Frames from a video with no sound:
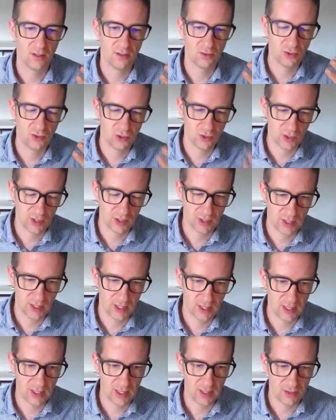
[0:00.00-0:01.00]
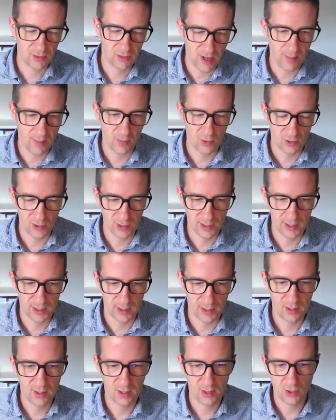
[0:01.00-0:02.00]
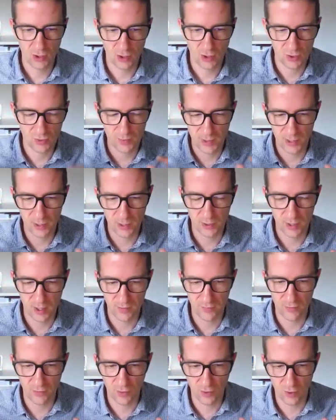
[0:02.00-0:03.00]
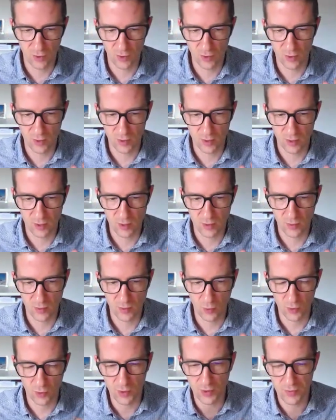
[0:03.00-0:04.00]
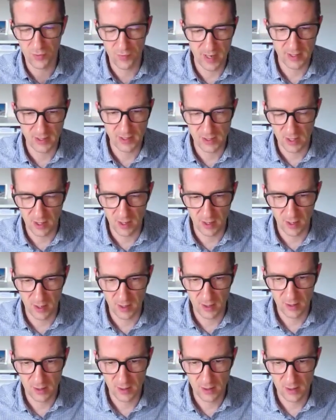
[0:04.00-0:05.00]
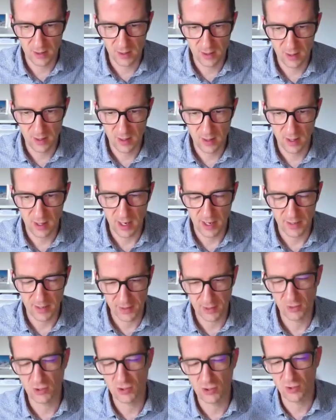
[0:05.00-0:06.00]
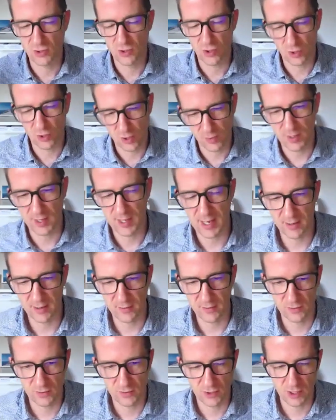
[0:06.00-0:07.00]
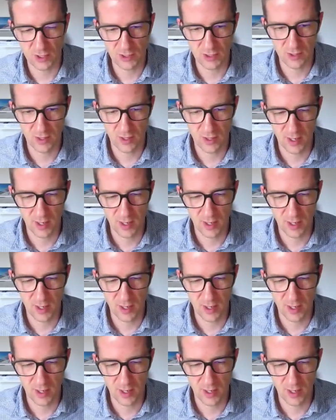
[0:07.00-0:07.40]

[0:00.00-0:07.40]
During the threat modeling, you should be looking for what the threats are, and then you should document how you've treated